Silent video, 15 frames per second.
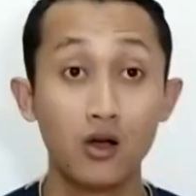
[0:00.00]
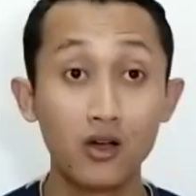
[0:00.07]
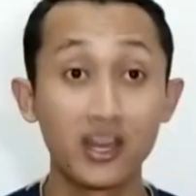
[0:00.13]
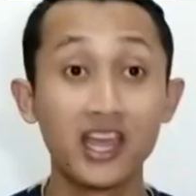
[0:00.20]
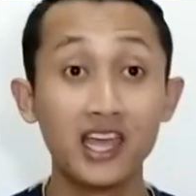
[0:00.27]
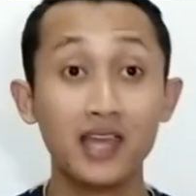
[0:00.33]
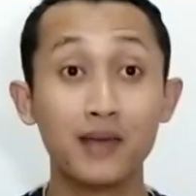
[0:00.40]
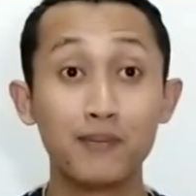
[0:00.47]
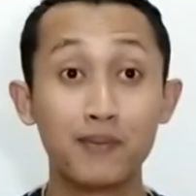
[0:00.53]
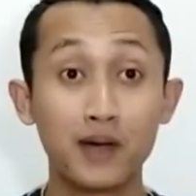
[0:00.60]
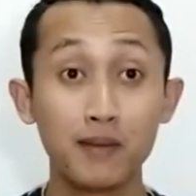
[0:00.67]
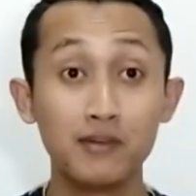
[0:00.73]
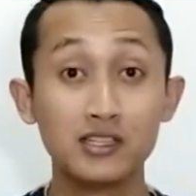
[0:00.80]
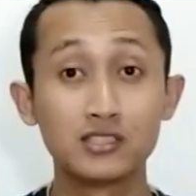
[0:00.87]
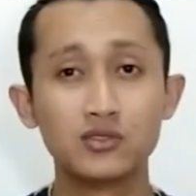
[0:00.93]
Okay,
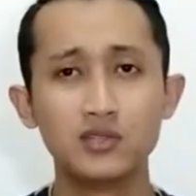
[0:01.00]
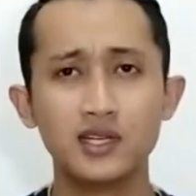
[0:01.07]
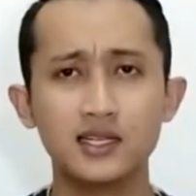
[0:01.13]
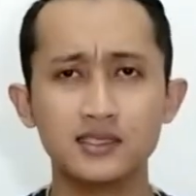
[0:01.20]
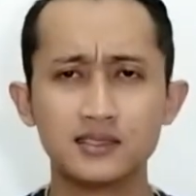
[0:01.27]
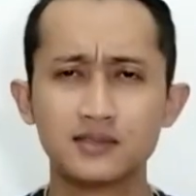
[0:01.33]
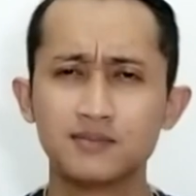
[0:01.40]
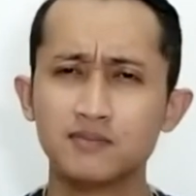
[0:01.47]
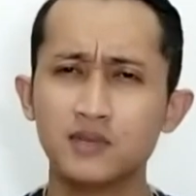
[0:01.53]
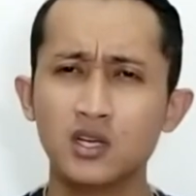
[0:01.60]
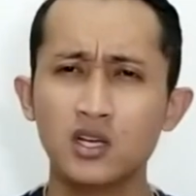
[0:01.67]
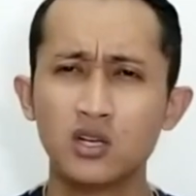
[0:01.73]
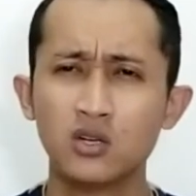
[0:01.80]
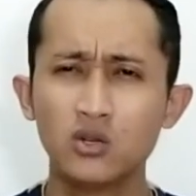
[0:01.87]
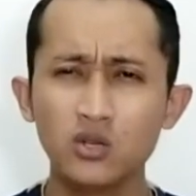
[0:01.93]
primary students,
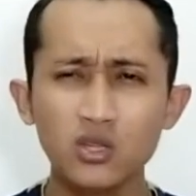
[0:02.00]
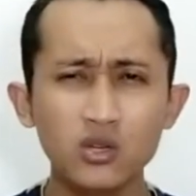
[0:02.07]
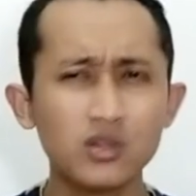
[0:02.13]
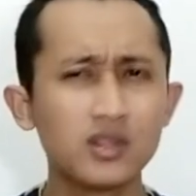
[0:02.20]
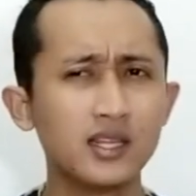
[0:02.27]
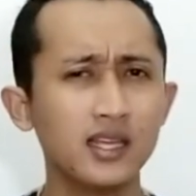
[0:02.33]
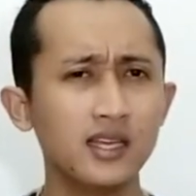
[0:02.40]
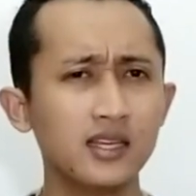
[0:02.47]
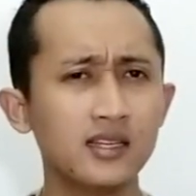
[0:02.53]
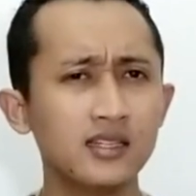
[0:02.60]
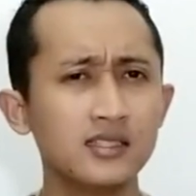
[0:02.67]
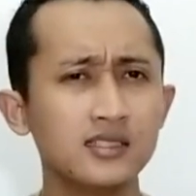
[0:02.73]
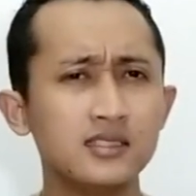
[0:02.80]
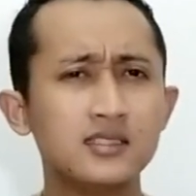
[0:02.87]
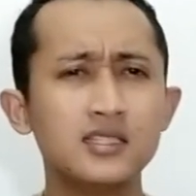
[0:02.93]
do you
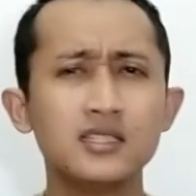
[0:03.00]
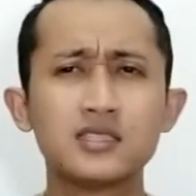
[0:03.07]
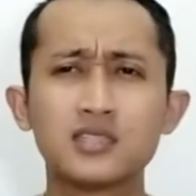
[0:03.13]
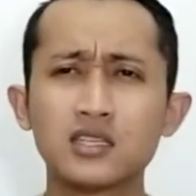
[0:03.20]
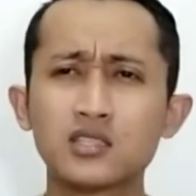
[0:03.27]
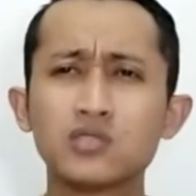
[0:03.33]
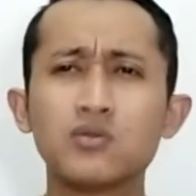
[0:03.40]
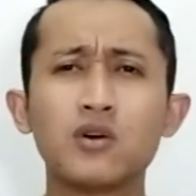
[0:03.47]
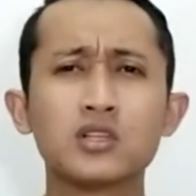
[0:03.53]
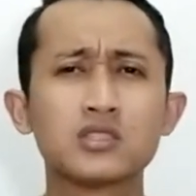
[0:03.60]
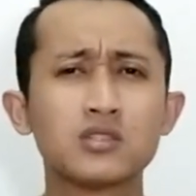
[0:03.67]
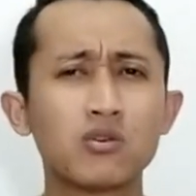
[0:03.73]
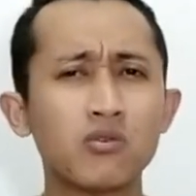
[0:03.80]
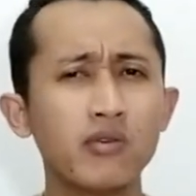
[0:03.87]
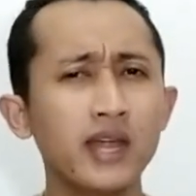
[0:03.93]
think Jesus
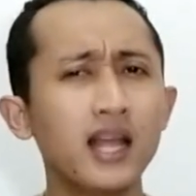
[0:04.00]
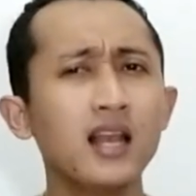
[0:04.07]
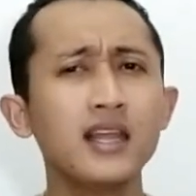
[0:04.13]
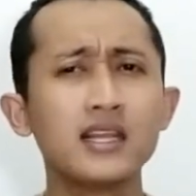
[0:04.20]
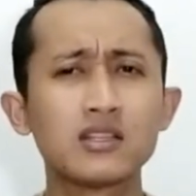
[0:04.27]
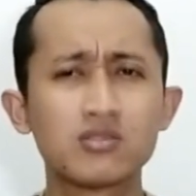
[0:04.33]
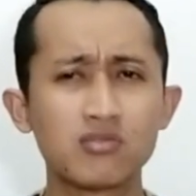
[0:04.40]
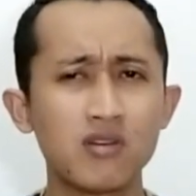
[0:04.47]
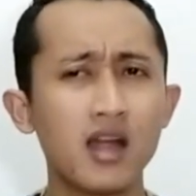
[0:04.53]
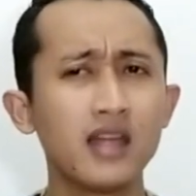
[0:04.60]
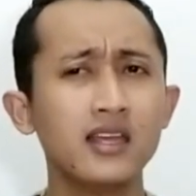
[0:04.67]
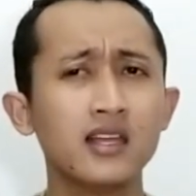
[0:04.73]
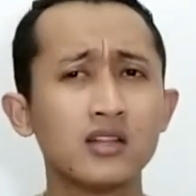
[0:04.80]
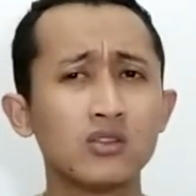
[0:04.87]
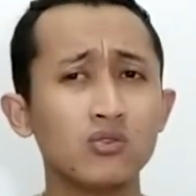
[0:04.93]
was really
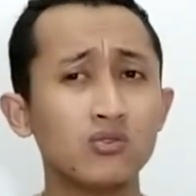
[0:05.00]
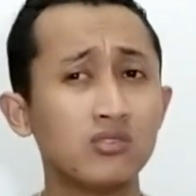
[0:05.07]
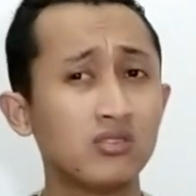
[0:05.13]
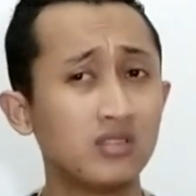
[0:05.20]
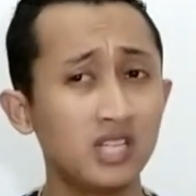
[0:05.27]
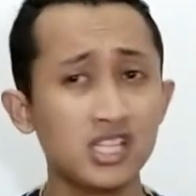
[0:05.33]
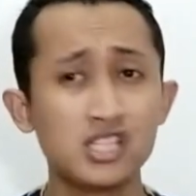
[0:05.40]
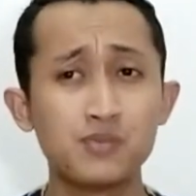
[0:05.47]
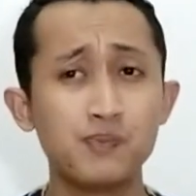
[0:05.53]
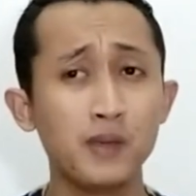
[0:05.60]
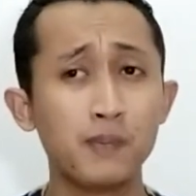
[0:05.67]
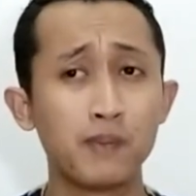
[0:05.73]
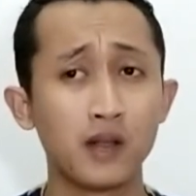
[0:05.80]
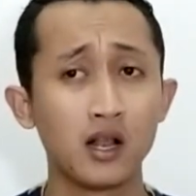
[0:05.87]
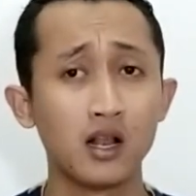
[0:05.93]
trying to teach
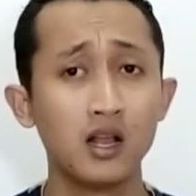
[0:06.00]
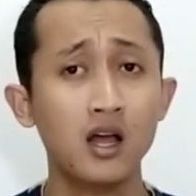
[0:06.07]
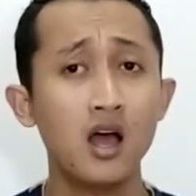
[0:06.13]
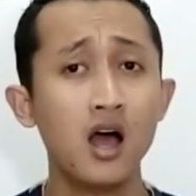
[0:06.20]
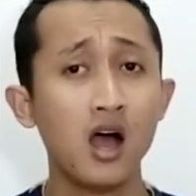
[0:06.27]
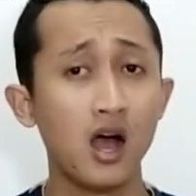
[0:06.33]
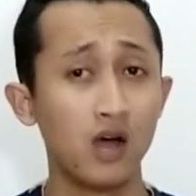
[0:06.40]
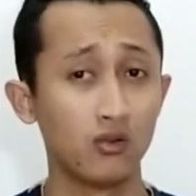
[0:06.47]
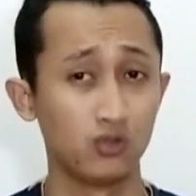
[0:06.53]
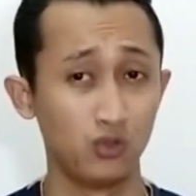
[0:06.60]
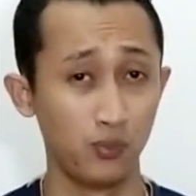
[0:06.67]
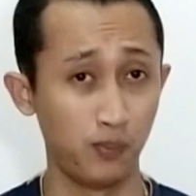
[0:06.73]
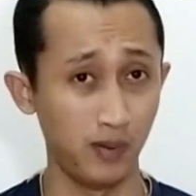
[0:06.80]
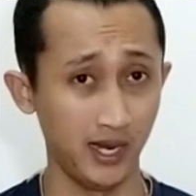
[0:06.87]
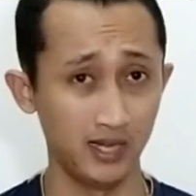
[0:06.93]
people how
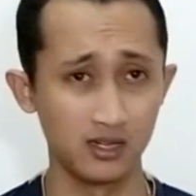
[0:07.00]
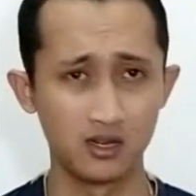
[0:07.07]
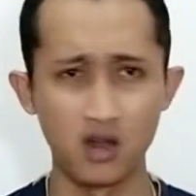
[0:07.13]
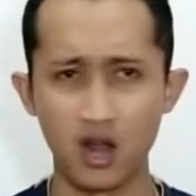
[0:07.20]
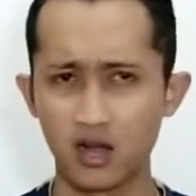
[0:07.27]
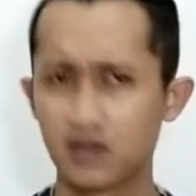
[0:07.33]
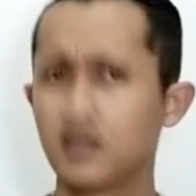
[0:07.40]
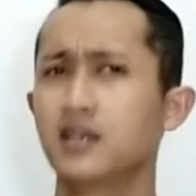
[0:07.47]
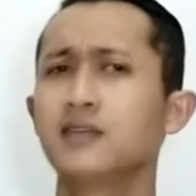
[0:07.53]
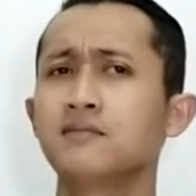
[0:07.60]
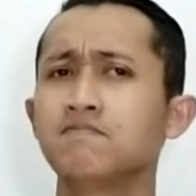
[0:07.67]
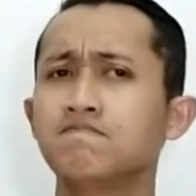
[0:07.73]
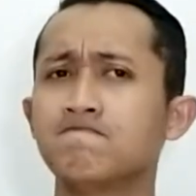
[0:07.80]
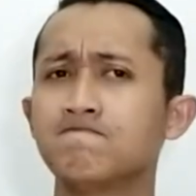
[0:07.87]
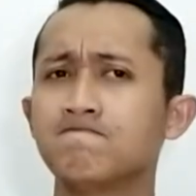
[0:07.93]
to plant a garden?